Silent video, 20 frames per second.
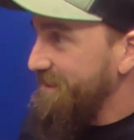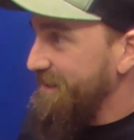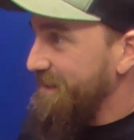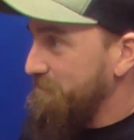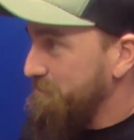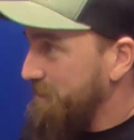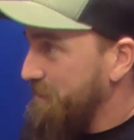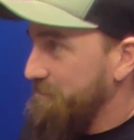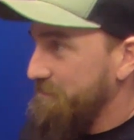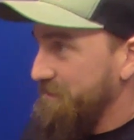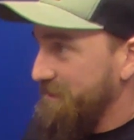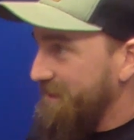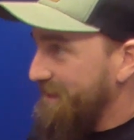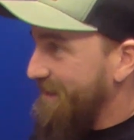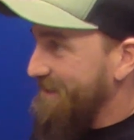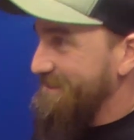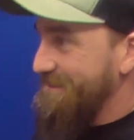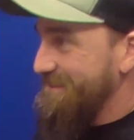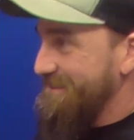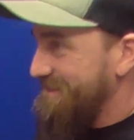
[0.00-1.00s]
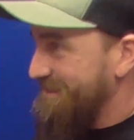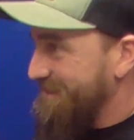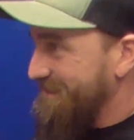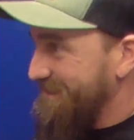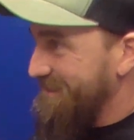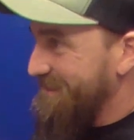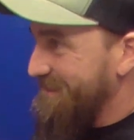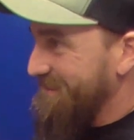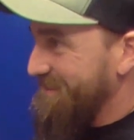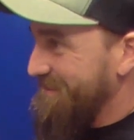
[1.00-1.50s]
and I, I, I just
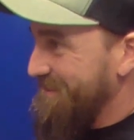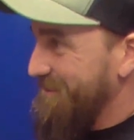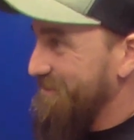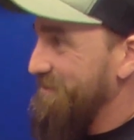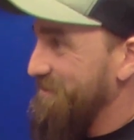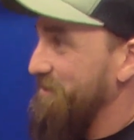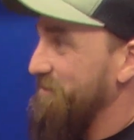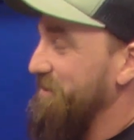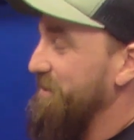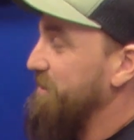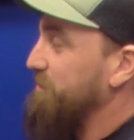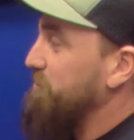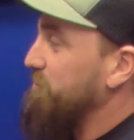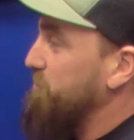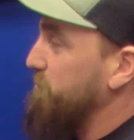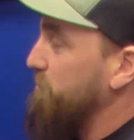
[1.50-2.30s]
thing, it